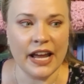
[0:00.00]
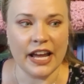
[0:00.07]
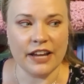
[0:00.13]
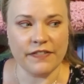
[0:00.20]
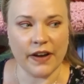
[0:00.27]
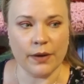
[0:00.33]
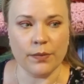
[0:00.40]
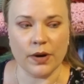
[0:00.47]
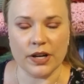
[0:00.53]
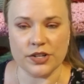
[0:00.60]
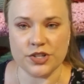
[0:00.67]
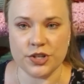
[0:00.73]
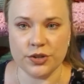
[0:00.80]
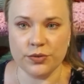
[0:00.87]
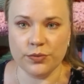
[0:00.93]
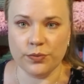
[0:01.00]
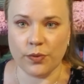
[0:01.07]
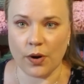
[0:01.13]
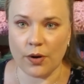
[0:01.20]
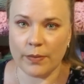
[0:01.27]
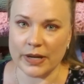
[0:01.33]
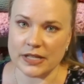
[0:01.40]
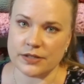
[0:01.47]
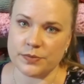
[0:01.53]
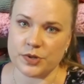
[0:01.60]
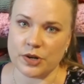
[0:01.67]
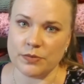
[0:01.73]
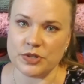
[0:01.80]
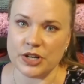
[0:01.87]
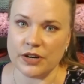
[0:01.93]
if I want to roll my
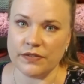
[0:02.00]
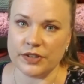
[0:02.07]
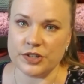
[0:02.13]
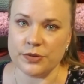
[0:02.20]
subscription over